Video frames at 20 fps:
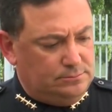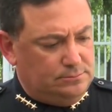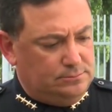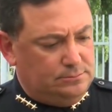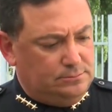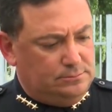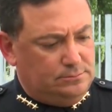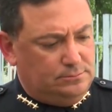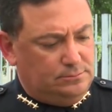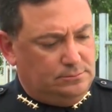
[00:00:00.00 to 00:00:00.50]

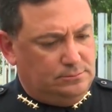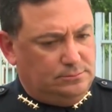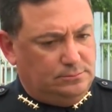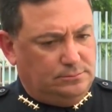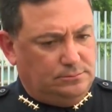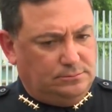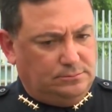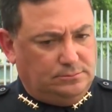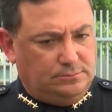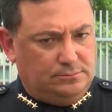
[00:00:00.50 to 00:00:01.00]

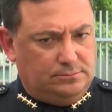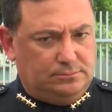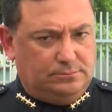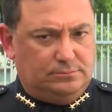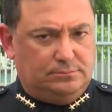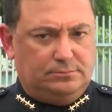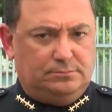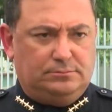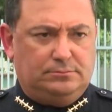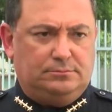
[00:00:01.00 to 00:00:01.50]

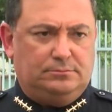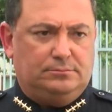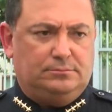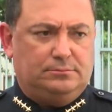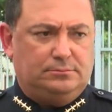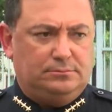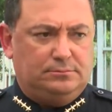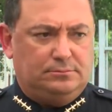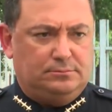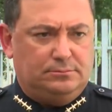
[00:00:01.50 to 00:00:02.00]

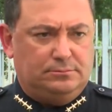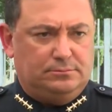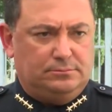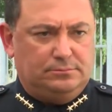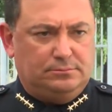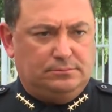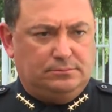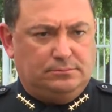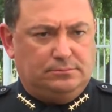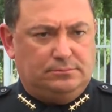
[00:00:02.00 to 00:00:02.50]

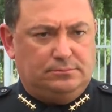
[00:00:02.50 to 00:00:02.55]
(silent)